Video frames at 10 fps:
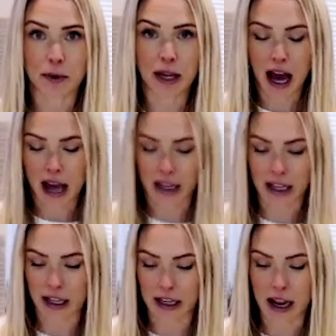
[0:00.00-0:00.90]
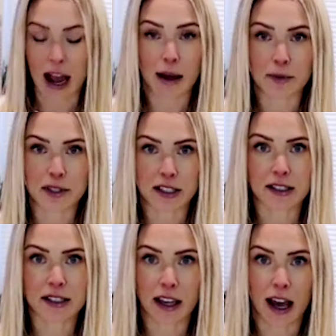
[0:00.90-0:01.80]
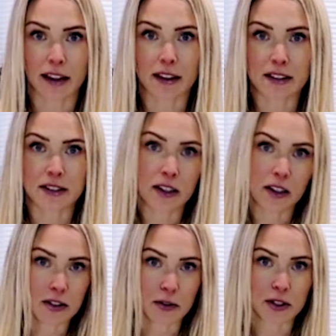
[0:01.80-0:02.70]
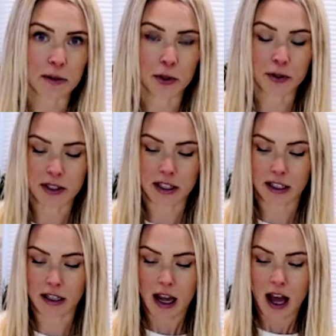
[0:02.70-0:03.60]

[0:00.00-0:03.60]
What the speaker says: be adding hemp seeds. Again, this is a good source of protein